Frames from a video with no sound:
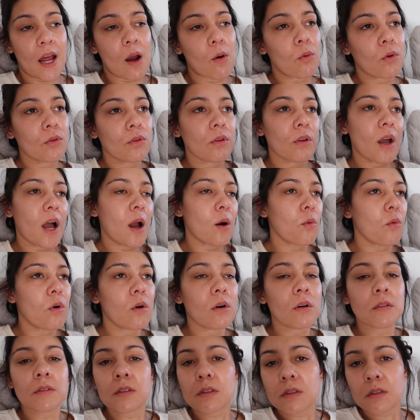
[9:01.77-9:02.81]
I will, I
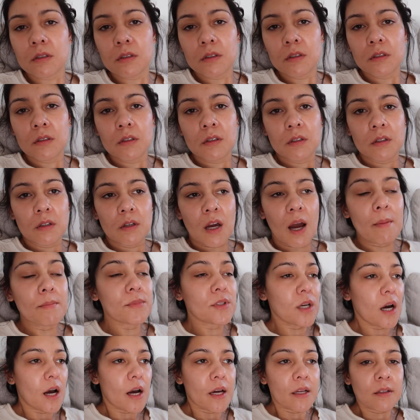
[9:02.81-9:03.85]
won't, I'm
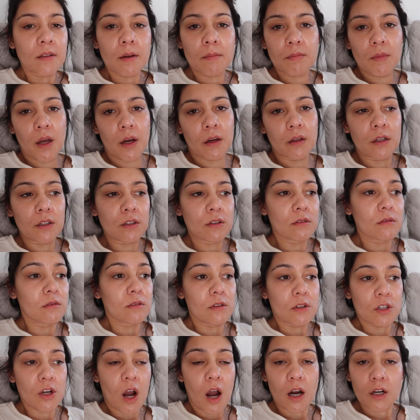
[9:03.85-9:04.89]
done. I'm not going to
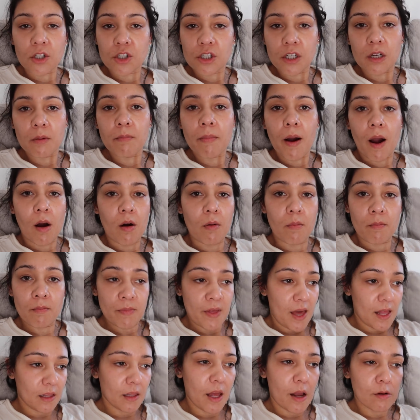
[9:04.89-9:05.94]
talk shit about
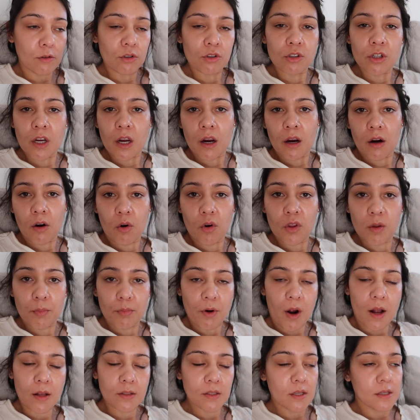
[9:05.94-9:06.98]
that lounge chair or the
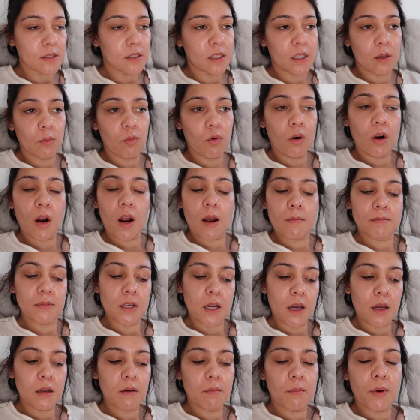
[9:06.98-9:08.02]
process anymore. I'm
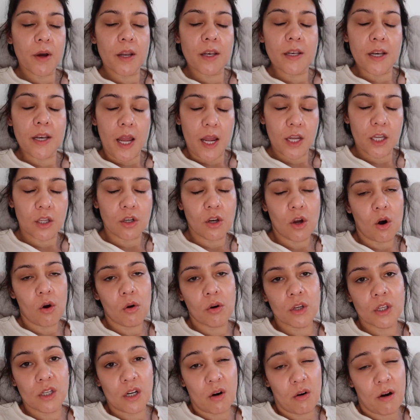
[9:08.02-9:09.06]
done. But now you know,
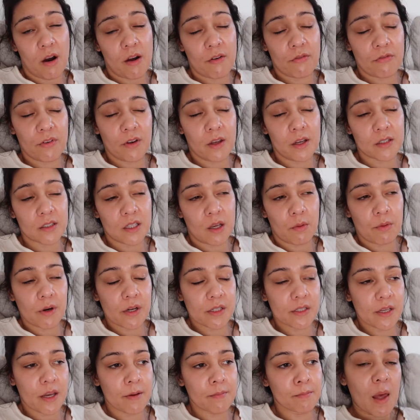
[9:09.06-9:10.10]
you know how I feel. I said what I
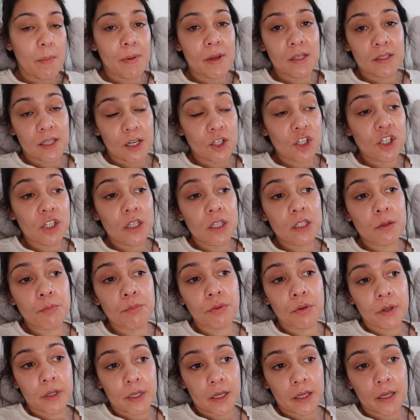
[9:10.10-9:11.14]
said. That being said, she is
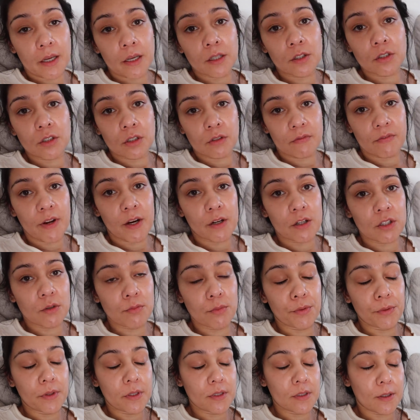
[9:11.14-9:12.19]
pretty and she's very
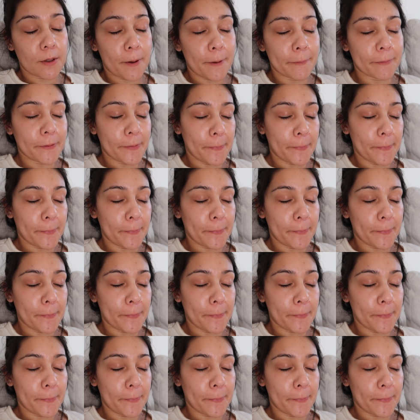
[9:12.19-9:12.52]
smooth to sit on.